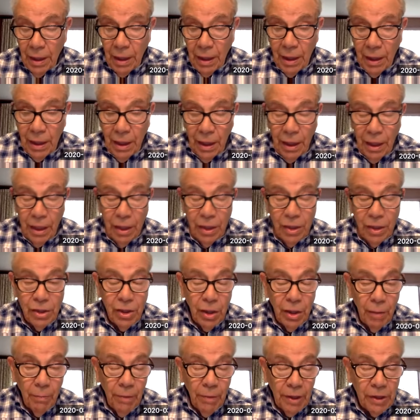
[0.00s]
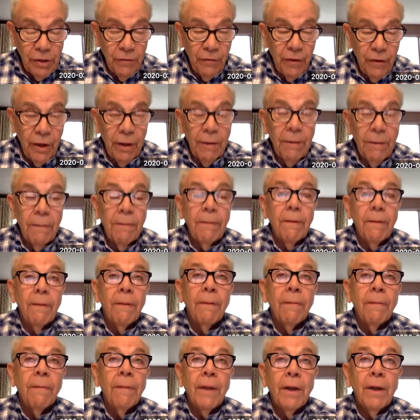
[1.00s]
it is a mitzvah
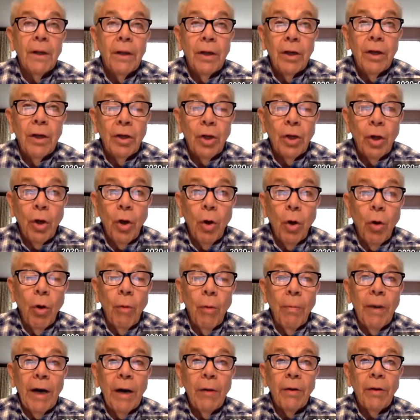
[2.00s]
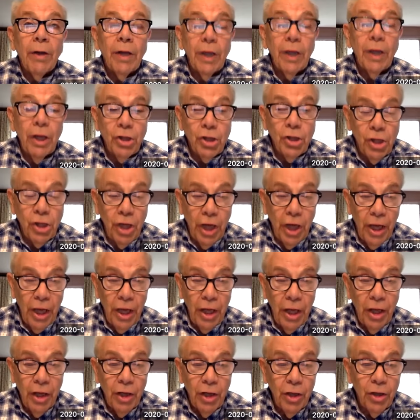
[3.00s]
to go about each
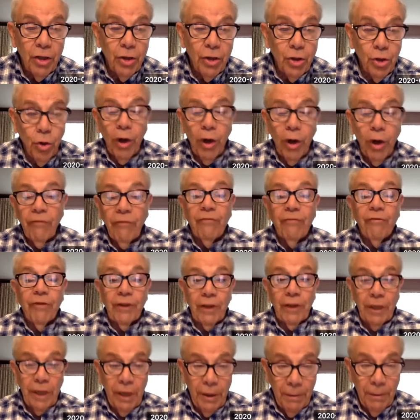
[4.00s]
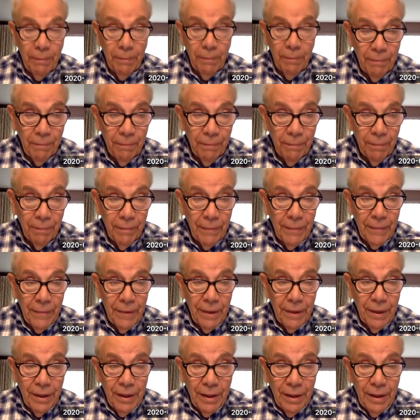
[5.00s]
day joyfully.
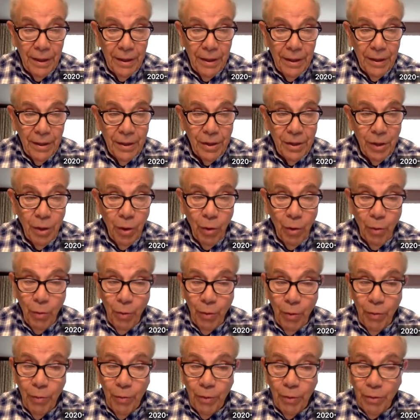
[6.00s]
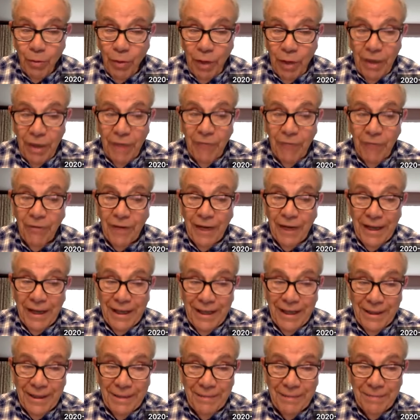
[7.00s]
So we're trying to
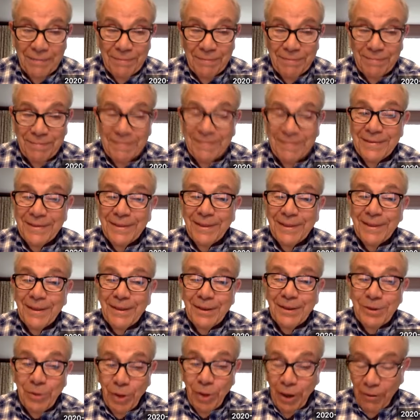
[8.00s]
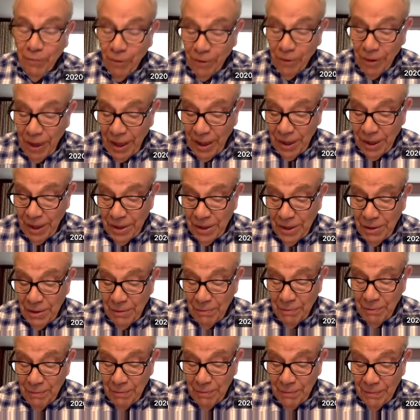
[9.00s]
find joyful things
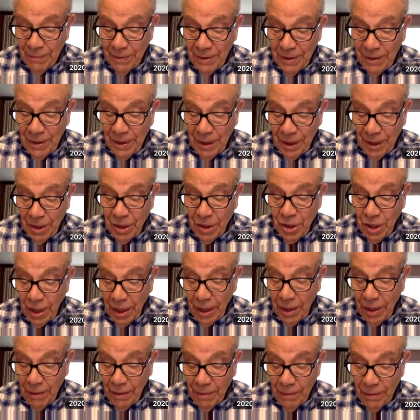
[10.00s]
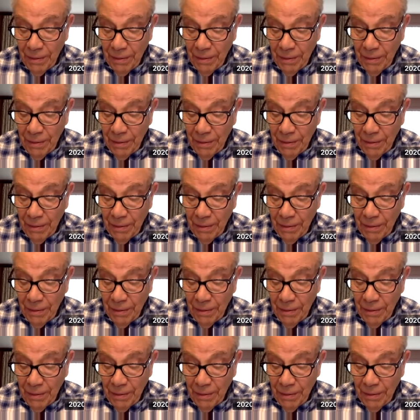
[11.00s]
each day.